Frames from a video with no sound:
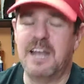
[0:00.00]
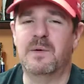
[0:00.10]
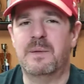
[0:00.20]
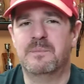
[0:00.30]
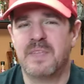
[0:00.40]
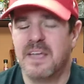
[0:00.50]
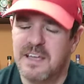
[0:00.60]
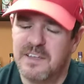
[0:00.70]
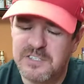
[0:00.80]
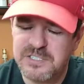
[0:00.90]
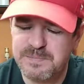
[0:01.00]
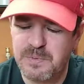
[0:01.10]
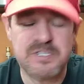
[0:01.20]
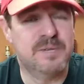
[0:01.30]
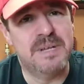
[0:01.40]
Anyway, this is
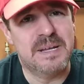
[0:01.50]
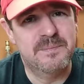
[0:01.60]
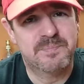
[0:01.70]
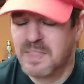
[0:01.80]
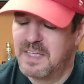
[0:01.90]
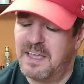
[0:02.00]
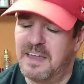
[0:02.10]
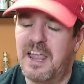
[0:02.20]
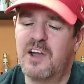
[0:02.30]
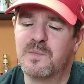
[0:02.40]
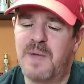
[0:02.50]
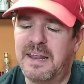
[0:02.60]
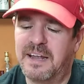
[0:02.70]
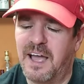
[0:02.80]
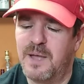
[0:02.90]
supposed to be an
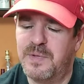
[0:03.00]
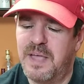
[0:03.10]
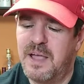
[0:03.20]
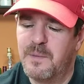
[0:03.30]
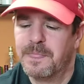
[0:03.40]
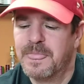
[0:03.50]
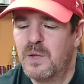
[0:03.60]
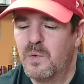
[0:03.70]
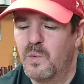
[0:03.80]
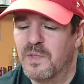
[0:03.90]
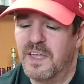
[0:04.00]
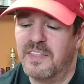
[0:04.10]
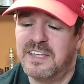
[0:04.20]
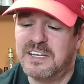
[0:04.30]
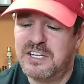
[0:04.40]
aromatic IPA with
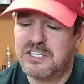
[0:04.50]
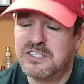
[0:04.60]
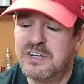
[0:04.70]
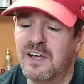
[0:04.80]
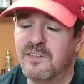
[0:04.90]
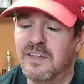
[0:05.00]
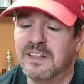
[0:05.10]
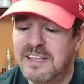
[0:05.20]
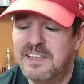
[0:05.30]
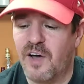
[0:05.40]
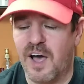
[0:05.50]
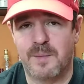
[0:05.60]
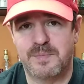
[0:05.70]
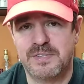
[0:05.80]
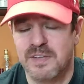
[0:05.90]
the addition of leaf
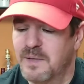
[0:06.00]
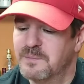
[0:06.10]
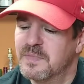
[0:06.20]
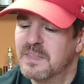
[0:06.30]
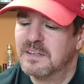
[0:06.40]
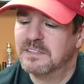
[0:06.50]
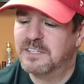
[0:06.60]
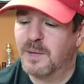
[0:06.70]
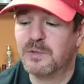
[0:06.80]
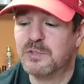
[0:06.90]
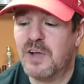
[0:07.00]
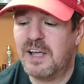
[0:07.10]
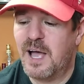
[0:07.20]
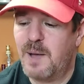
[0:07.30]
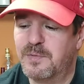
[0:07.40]
hops. Double
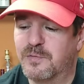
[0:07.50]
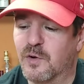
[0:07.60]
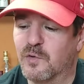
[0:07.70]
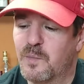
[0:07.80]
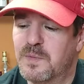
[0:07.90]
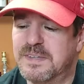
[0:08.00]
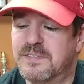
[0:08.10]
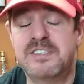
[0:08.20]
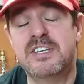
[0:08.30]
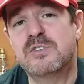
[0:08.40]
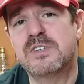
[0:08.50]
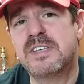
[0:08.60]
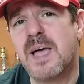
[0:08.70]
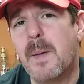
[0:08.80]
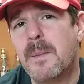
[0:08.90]
dry hops for aromas of
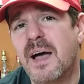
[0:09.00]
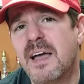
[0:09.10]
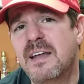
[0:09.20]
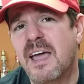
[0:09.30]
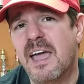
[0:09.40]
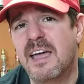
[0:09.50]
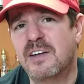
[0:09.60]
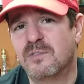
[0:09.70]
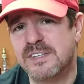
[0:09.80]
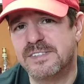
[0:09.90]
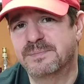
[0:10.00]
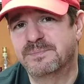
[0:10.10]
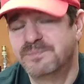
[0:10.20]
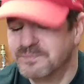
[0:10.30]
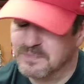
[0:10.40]
citrus, pine, and resin.
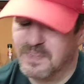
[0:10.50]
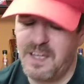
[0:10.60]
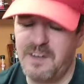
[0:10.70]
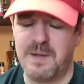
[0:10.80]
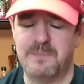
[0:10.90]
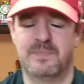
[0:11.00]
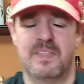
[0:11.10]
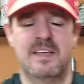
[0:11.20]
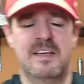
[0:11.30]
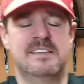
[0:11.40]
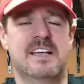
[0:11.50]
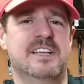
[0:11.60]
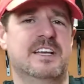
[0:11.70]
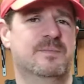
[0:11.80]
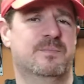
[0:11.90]
Alright, sounds
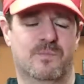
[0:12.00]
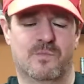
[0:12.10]
like it's